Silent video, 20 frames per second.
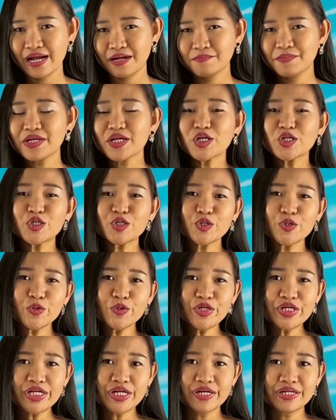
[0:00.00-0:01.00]
by
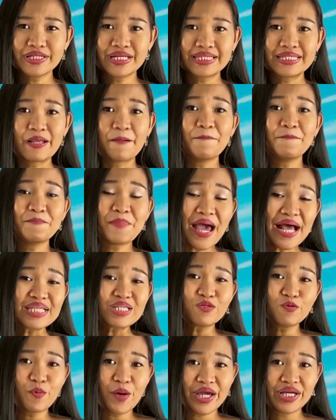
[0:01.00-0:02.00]
assuring her that the
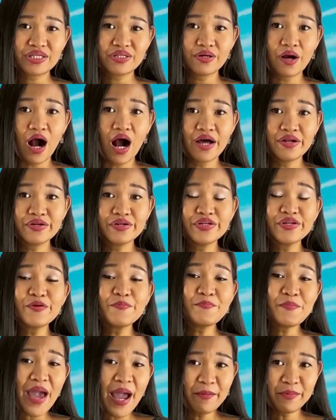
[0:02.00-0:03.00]
best way to honor your
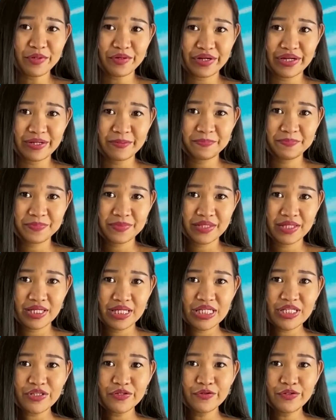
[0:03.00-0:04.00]
memory
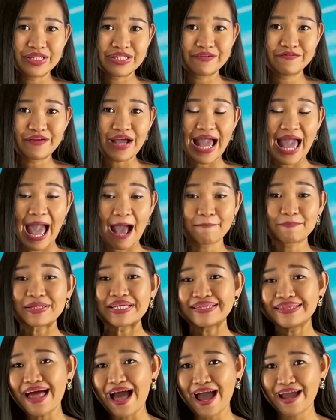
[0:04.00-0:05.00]
is to live a happy
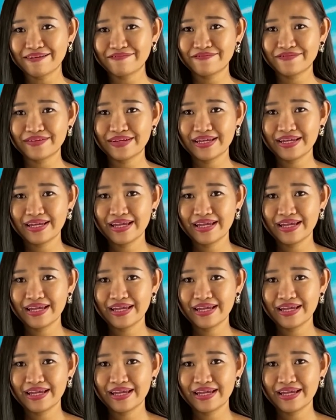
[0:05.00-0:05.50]
life